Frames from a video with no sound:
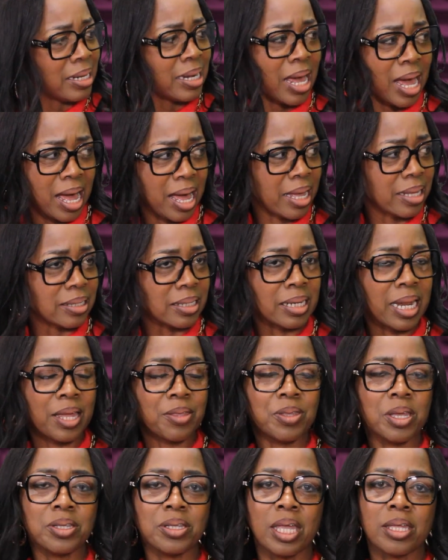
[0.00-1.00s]
not? And I
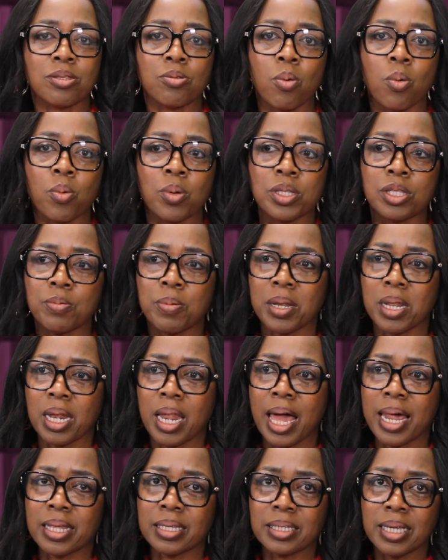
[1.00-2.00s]
think that's where we spend a
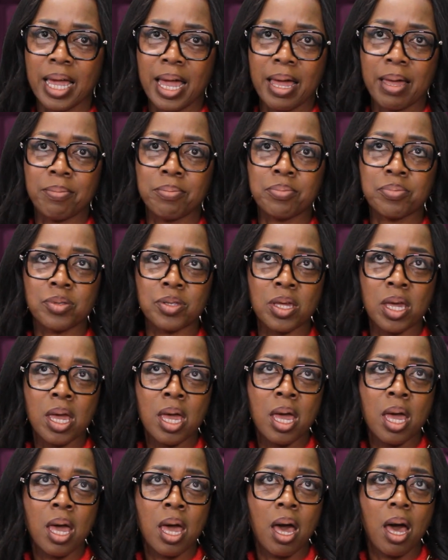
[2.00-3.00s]
lot of times
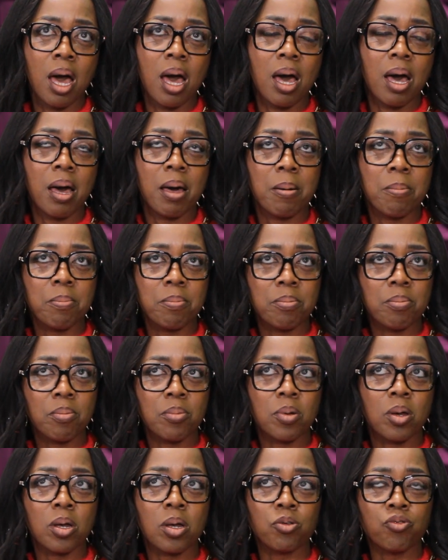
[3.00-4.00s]

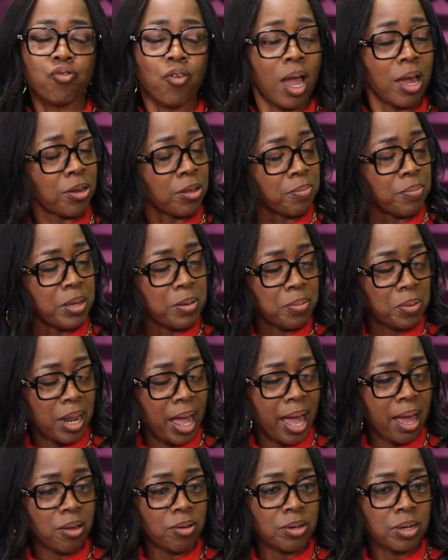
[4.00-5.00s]
drowning people
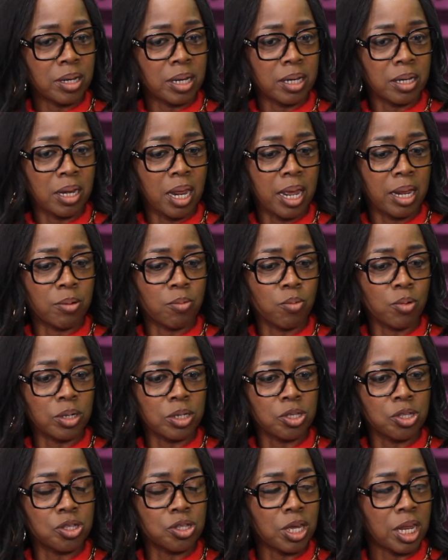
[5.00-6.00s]
out and
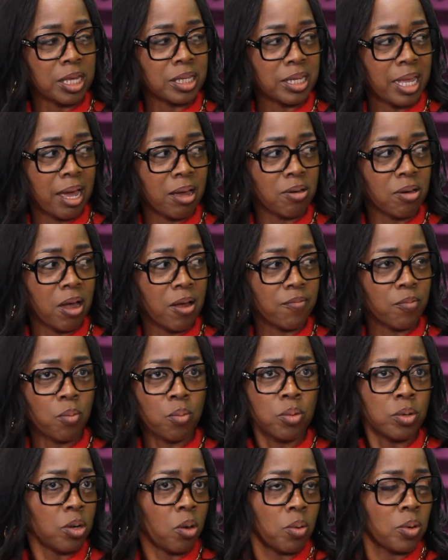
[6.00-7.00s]
really shutting down.
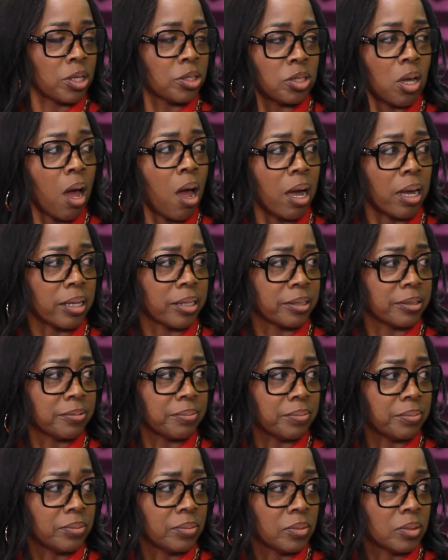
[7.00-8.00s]
We don't want to talk.
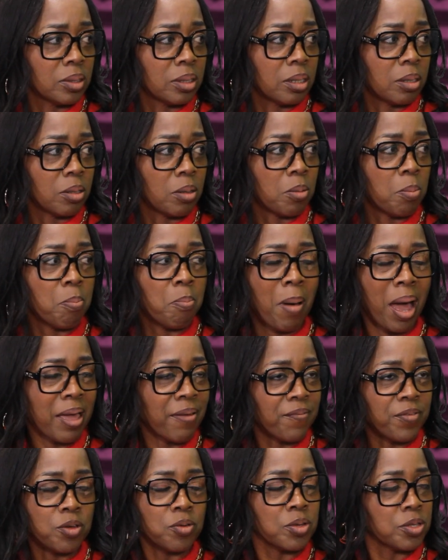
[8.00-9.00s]
My
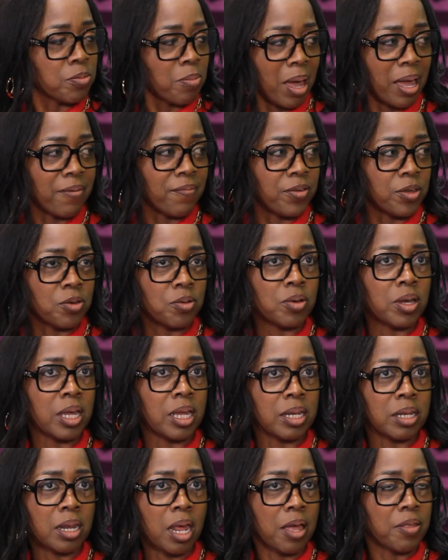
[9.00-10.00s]
view is my view,
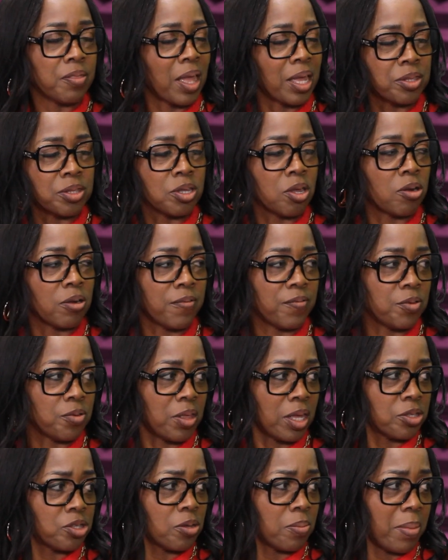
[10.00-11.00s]
and that's the only view
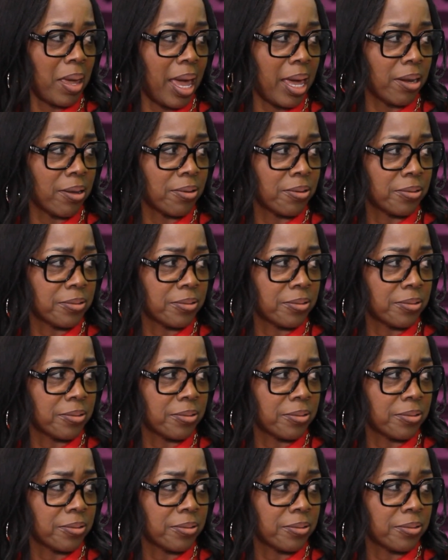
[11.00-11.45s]
that should matter.